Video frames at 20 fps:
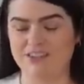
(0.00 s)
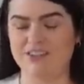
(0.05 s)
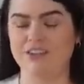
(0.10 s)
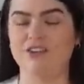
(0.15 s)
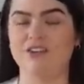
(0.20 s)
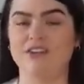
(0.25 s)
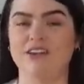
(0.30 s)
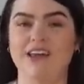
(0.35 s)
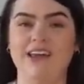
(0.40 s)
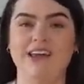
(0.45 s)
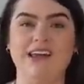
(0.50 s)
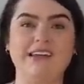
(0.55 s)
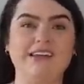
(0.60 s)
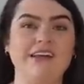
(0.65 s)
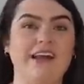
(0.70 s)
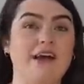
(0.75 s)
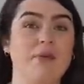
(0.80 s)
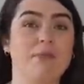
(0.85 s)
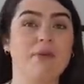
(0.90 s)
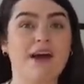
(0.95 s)
You need
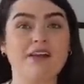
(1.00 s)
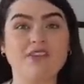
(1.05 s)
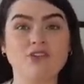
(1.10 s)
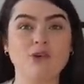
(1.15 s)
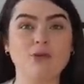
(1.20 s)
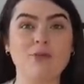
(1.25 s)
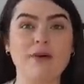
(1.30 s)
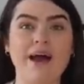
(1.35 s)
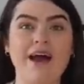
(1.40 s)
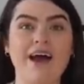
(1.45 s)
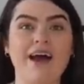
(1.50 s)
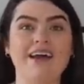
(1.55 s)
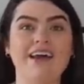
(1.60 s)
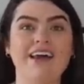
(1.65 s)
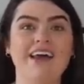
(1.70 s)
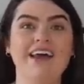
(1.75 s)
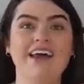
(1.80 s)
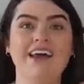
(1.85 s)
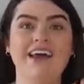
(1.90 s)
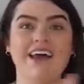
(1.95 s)
like a practical
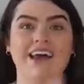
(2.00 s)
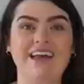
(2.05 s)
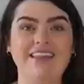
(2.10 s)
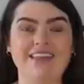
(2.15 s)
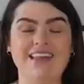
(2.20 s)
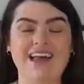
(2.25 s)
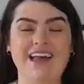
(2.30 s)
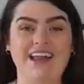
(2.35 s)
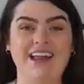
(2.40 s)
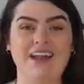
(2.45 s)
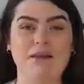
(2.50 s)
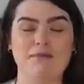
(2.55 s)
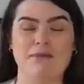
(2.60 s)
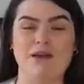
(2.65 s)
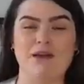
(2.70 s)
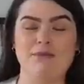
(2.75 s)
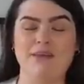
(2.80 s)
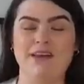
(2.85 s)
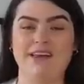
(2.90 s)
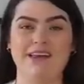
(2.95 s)
bag, and then
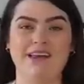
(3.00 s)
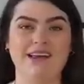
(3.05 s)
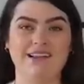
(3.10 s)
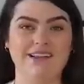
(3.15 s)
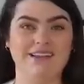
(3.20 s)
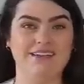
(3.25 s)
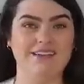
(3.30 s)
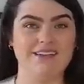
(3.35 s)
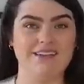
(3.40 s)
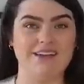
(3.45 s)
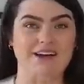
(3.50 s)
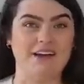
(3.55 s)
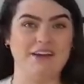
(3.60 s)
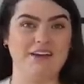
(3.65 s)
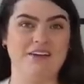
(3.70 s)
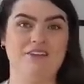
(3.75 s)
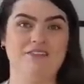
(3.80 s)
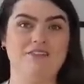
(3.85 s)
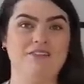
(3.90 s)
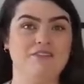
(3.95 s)
maybe a little kind
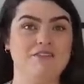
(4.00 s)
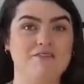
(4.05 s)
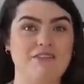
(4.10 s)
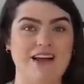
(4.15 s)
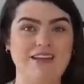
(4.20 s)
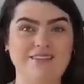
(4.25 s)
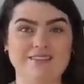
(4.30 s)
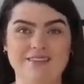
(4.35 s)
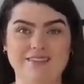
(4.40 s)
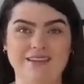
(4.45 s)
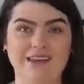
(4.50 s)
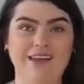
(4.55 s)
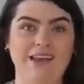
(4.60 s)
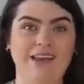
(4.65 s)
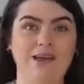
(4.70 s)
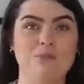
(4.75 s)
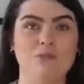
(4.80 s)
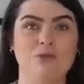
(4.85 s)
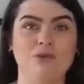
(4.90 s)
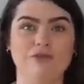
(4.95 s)
of
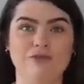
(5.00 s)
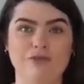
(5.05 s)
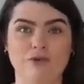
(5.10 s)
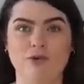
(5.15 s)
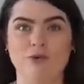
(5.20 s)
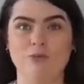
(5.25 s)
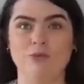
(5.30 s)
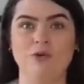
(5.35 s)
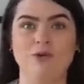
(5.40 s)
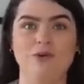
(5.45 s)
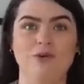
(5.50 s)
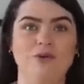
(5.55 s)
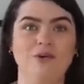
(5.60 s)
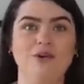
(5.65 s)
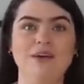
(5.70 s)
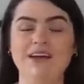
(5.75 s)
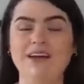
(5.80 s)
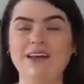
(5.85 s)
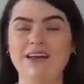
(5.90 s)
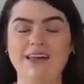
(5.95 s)
fancy, more
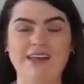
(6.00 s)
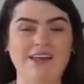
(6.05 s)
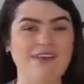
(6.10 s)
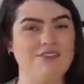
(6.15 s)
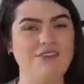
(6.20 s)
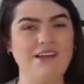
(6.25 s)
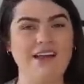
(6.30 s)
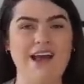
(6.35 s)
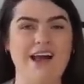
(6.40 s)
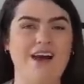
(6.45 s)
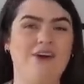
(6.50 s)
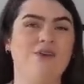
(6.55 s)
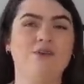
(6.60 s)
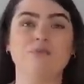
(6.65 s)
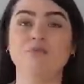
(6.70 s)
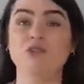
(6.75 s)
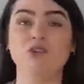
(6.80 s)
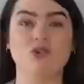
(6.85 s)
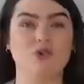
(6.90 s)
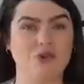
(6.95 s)
formal, evening
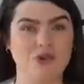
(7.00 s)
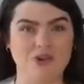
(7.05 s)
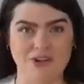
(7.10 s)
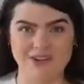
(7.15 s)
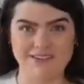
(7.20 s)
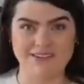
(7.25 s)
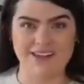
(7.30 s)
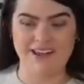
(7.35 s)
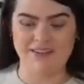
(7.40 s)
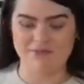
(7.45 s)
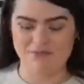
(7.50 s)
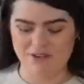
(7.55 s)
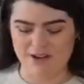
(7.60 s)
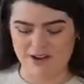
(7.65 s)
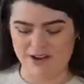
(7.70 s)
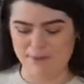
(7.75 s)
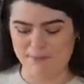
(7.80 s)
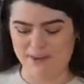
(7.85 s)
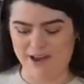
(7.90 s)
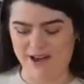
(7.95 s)
out, you're on holiday
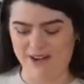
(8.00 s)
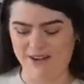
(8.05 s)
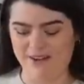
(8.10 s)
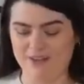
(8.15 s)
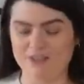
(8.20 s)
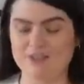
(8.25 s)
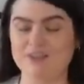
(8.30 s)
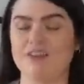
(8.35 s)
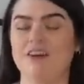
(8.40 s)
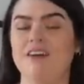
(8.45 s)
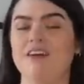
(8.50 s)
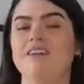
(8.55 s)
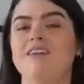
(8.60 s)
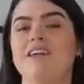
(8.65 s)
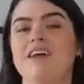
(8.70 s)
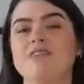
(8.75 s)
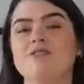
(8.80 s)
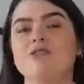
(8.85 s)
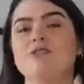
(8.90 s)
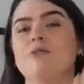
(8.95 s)
kind of bag. So
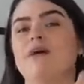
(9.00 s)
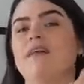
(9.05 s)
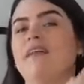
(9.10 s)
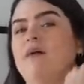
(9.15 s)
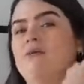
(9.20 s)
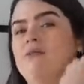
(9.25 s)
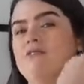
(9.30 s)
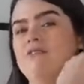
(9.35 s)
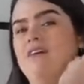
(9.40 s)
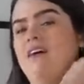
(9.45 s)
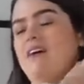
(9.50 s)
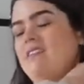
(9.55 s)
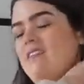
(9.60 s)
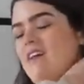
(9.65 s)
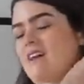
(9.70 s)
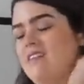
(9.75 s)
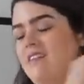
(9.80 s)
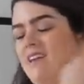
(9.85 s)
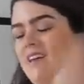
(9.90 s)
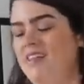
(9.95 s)
let's talk about that one first,
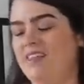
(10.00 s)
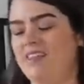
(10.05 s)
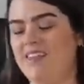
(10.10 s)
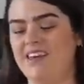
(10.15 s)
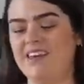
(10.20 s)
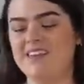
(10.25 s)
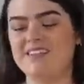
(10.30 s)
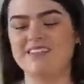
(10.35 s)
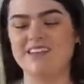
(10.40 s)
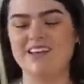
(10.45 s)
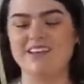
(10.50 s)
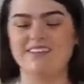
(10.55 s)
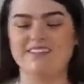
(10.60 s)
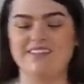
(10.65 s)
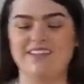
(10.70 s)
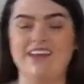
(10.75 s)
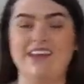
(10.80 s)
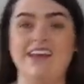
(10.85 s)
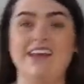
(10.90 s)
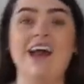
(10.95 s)
actually. This is
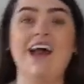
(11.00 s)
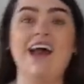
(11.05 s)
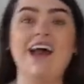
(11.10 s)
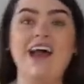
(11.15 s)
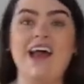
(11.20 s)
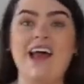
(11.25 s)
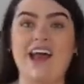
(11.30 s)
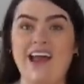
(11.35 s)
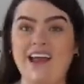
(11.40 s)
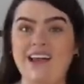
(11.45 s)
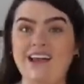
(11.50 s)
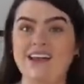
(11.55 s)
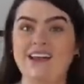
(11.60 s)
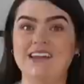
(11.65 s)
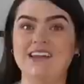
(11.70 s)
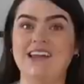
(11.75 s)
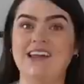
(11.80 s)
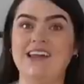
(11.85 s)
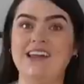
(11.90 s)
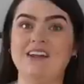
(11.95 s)
the
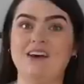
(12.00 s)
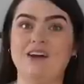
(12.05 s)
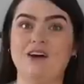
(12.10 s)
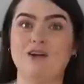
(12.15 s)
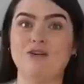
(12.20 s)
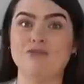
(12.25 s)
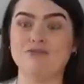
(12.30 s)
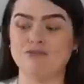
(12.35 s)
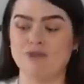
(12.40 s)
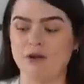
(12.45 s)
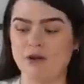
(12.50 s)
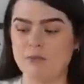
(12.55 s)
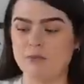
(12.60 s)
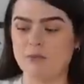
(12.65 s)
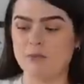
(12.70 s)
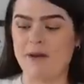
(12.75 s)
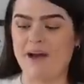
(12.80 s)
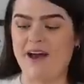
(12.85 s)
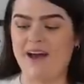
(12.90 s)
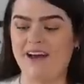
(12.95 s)
Alien Nina
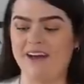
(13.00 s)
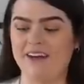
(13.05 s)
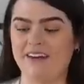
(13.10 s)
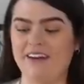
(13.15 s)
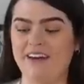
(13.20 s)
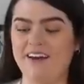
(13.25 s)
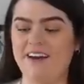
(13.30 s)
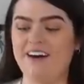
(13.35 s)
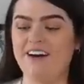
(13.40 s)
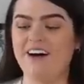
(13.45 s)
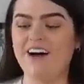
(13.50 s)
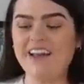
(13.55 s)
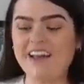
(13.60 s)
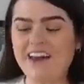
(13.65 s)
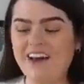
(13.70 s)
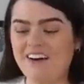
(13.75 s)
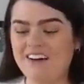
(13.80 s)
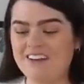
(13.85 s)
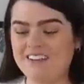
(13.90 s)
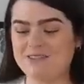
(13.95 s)
rope bag. I
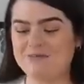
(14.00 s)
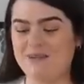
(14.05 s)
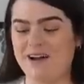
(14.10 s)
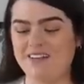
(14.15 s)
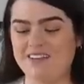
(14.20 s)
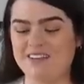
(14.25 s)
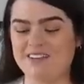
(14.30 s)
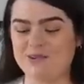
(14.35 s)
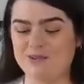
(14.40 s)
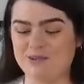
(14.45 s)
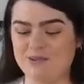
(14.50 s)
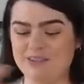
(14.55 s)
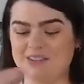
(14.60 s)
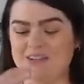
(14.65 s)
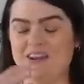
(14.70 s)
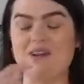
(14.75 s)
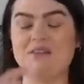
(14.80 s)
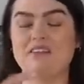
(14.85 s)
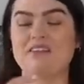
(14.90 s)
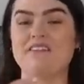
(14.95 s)
get asked about this all the
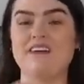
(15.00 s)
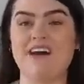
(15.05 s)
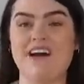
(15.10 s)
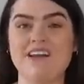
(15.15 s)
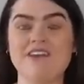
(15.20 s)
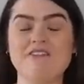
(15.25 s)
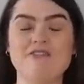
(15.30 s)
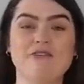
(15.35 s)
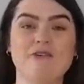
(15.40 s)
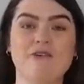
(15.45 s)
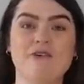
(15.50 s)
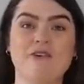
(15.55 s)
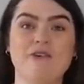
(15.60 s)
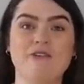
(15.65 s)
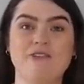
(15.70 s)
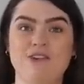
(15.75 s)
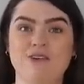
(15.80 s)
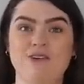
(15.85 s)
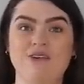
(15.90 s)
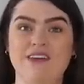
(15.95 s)
time, so I've had it for a
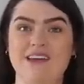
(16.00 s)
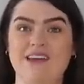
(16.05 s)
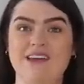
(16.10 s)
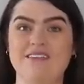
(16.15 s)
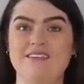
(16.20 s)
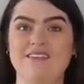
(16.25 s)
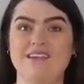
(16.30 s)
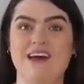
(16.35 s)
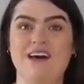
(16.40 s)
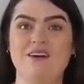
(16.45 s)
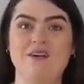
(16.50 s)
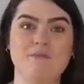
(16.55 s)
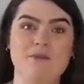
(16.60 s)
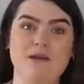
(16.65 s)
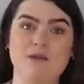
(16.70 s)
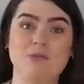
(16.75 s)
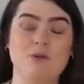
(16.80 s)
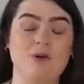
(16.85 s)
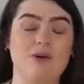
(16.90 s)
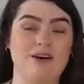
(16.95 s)
few years now.
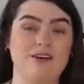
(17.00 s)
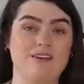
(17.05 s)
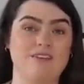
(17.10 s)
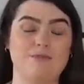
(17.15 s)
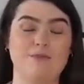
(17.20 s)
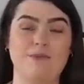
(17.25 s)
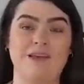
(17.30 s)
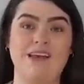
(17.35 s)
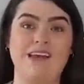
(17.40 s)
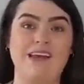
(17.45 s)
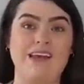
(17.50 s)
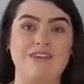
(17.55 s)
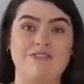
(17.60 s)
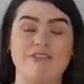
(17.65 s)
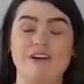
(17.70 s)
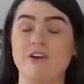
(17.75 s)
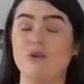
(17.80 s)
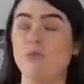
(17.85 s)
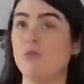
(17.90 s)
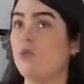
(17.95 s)
People ask me if
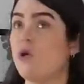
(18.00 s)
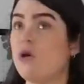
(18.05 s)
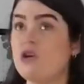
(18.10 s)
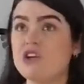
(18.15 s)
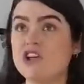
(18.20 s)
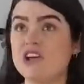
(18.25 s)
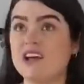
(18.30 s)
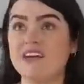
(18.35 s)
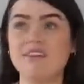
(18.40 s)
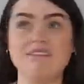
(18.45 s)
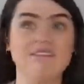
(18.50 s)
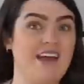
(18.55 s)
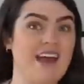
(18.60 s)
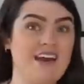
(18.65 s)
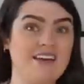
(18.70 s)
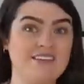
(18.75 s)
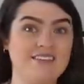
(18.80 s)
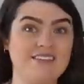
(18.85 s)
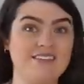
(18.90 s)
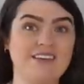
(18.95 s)
I can wash it.
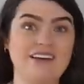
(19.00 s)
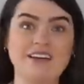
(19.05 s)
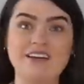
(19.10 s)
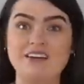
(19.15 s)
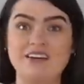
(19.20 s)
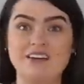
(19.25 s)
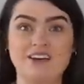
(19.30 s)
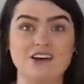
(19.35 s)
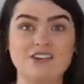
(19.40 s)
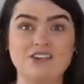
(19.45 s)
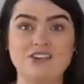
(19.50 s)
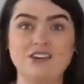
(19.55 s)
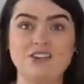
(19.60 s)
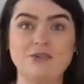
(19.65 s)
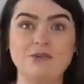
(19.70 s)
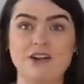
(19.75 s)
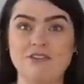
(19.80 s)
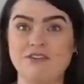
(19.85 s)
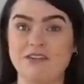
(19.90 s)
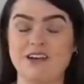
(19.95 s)
Yes, I do.
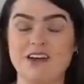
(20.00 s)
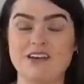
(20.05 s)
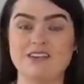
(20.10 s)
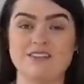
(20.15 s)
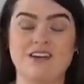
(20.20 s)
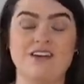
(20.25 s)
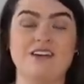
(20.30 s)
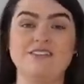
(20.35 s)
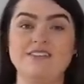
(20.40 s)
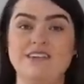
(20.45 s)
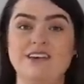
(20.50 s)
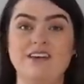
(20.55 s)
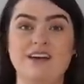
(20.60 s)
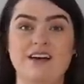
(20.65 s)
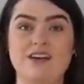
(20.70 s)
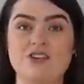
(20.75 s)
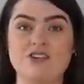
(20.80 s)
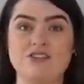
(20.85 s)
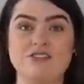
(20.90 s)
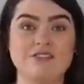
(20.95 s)
Whenever it gets dirty,
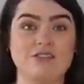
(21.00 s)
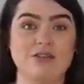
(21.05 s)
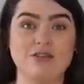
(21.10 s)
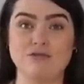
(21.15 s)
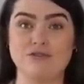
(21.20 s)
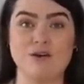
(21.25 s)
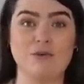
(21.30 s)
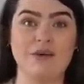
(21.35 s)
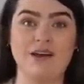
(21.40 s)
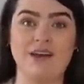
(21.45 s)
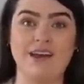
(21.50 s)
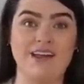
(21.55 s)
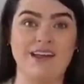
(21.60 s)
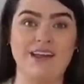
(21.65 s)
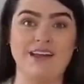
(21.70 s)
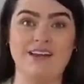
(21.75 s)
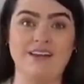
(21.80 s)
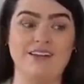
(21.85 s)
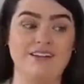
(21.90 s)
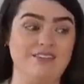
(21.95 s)
I just throw it
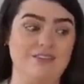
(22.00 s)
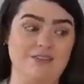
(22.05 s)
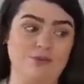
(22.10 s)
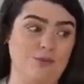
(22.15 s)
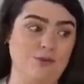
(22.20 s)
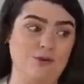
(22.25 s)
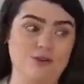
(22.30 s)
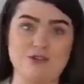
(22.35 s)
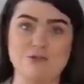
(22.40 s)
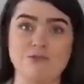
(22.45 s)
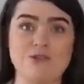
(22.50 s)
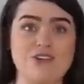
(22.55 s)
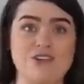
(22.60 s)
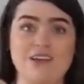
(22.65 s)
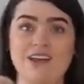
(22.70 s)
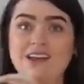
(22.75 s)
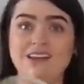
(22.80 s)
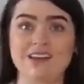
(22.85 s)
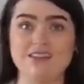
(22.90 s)
in the washing machine.